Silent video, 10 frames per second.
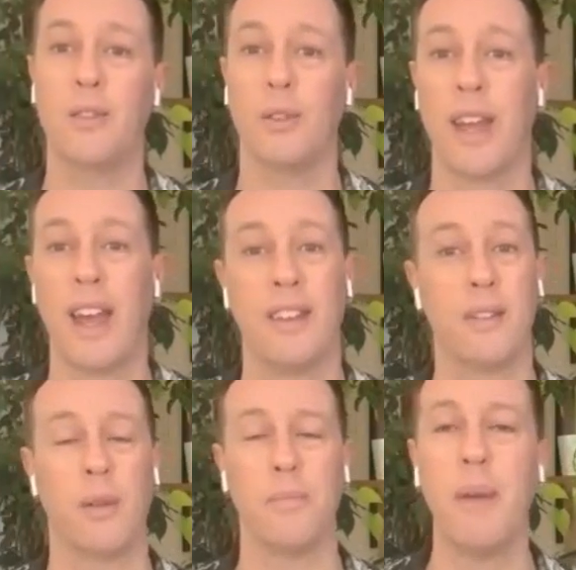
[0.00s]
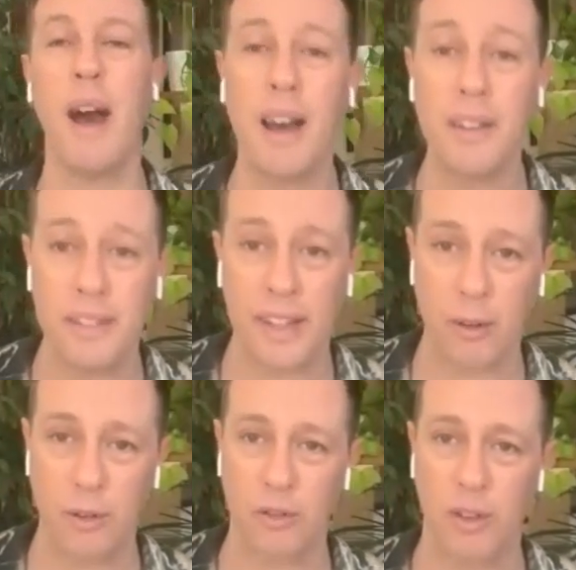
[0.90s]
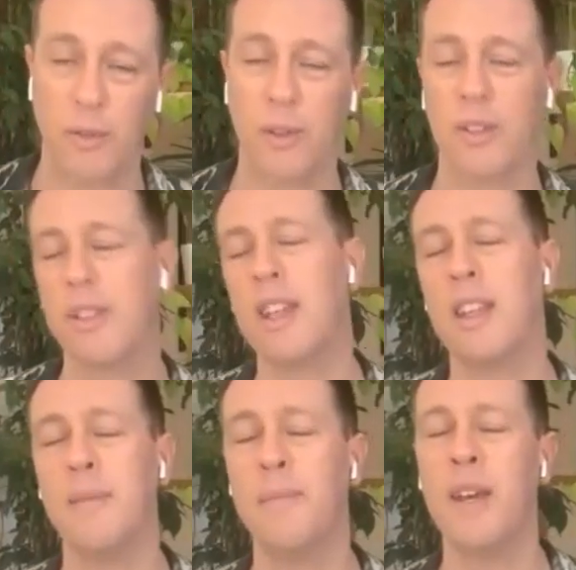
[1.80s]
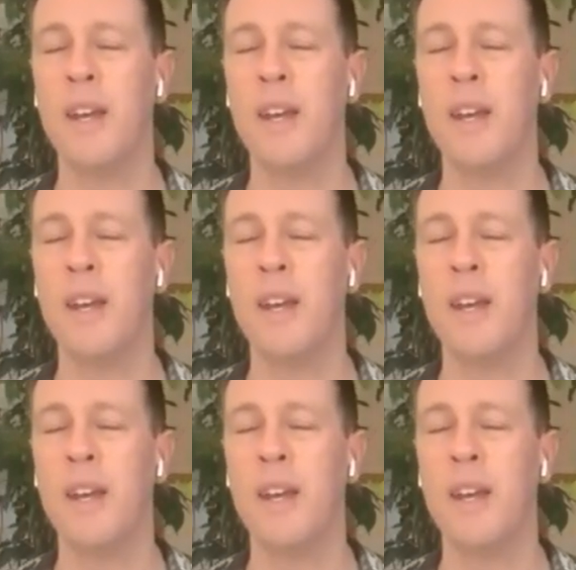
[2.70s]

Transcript: or they had someone pass and they couldn't travel to see them.